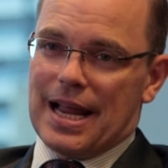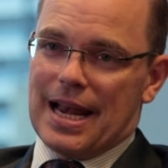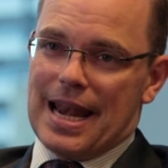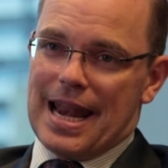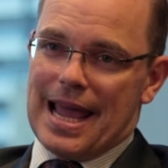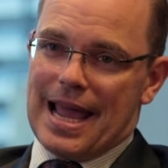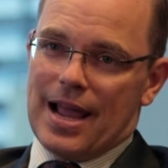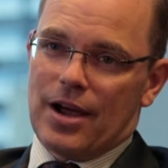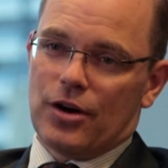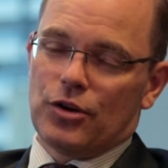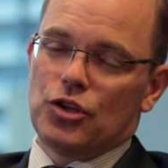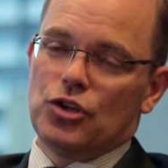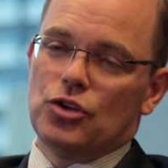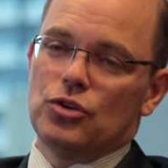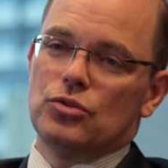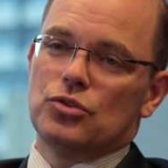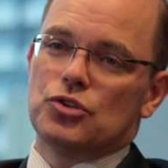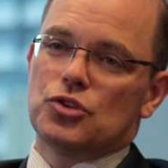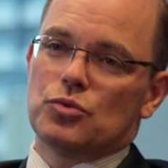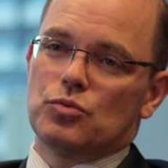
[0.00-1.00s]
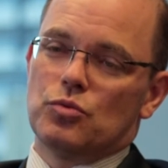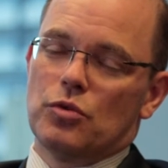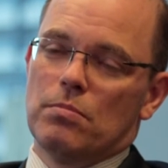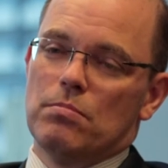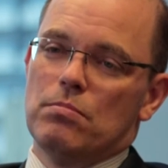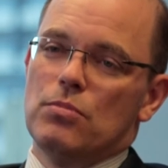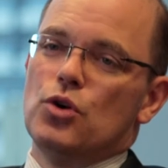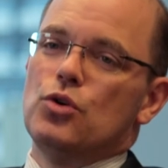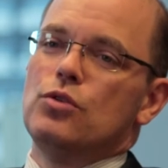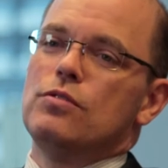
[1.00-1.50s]
allow you to
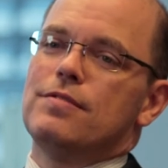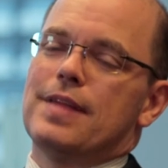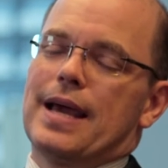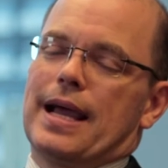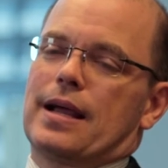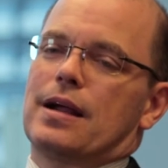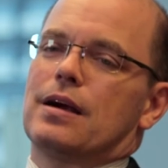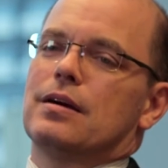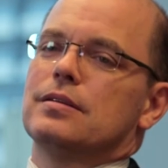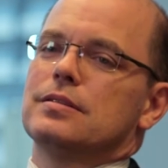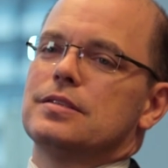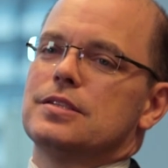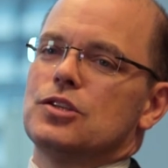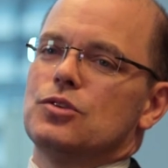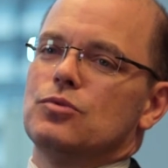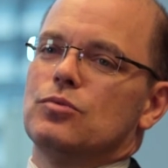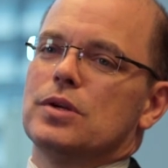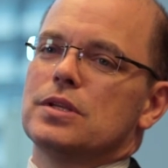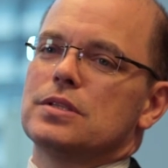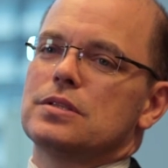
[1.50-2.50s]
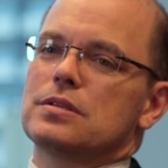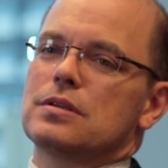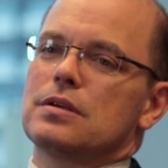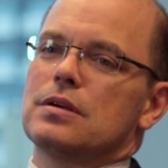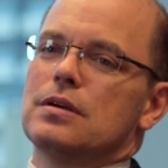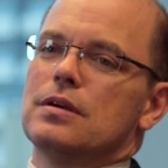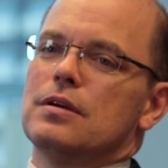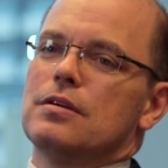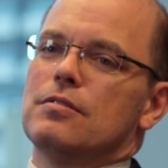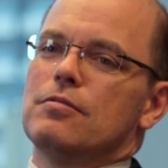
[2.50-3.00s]
remove that currency risk
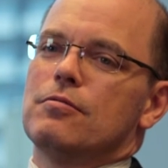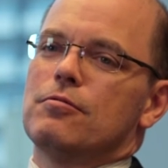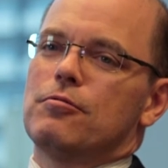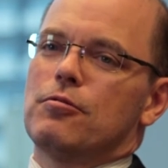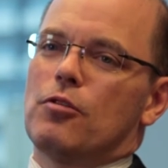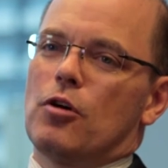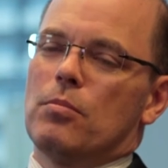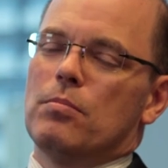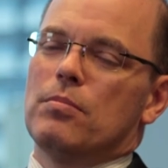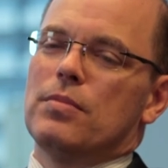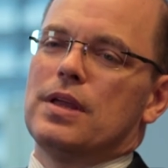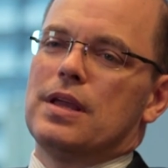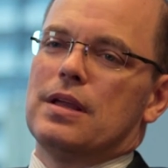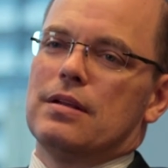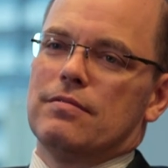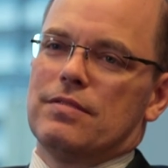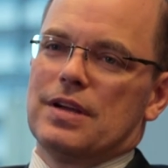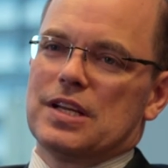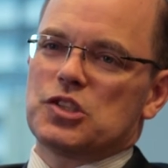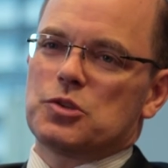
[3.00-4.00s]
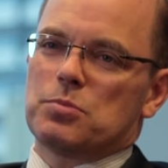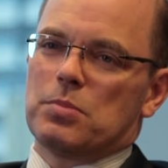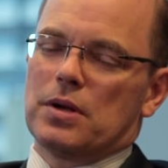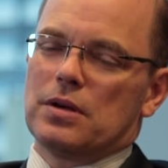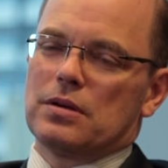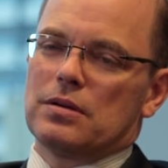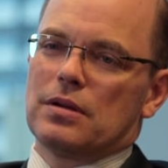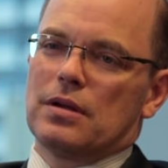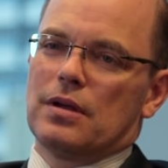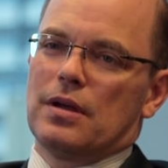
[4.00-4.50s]
from the investment.
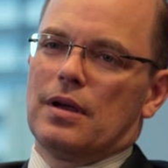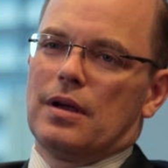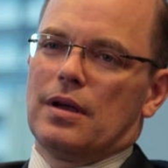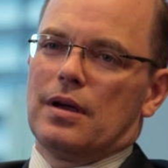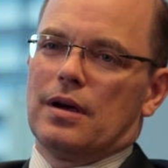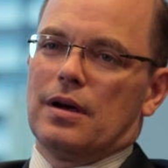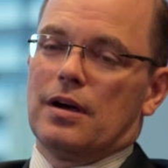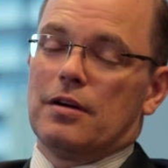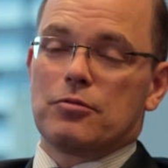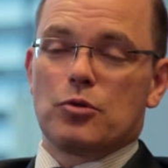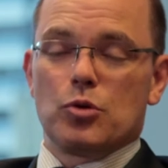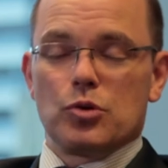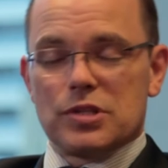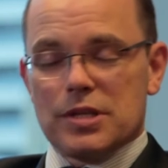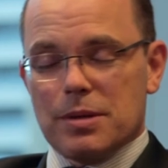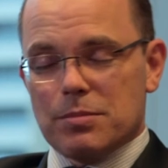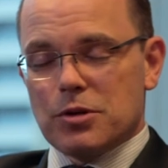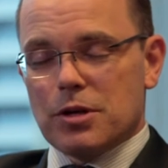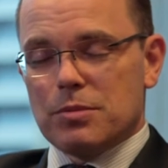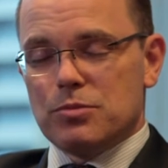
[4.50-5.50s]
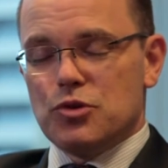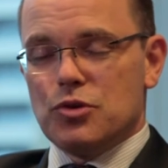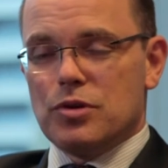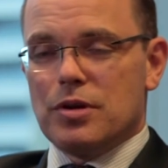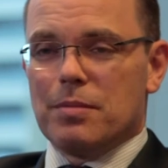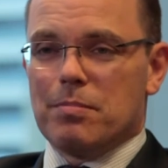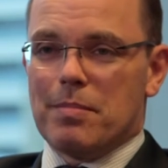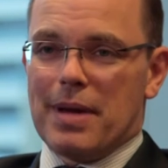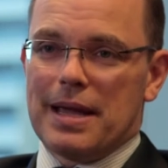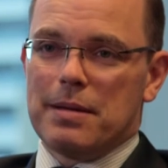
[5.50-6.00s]
Of course, sometimes you
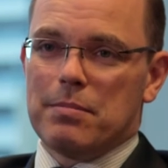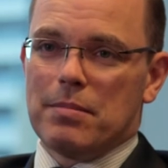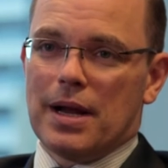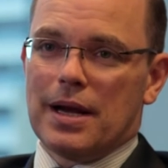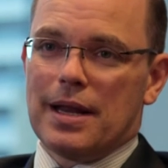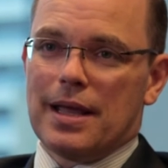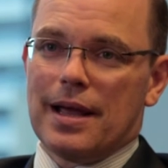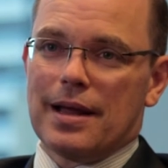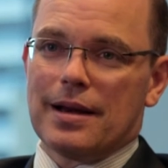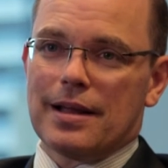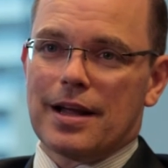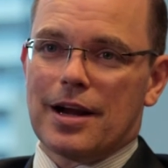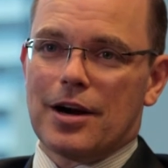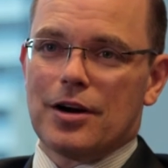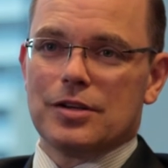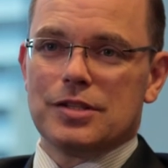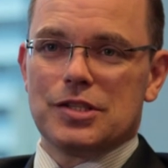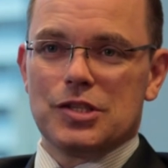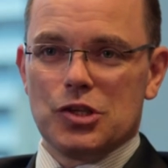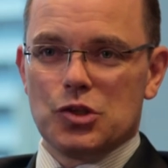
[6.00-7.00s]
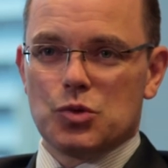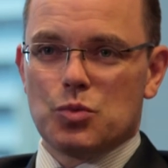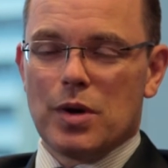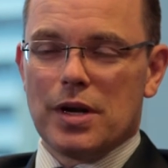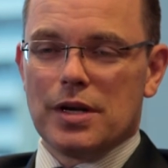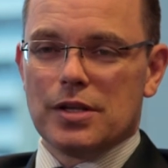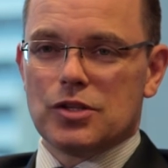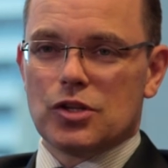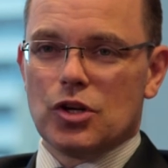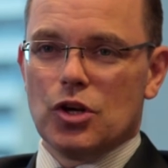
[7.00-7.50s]
can make money out of currency as
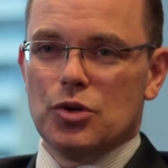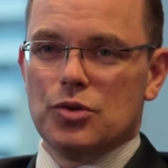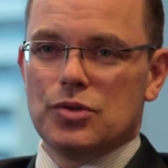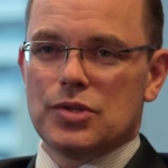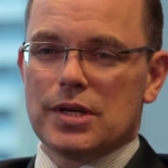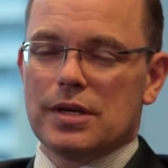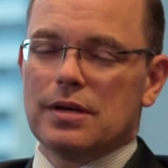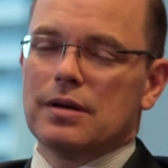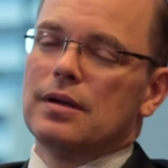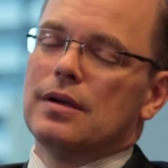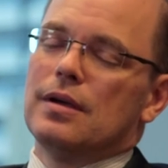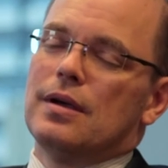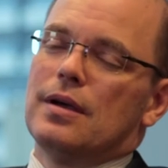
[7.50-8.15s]
well as lose it.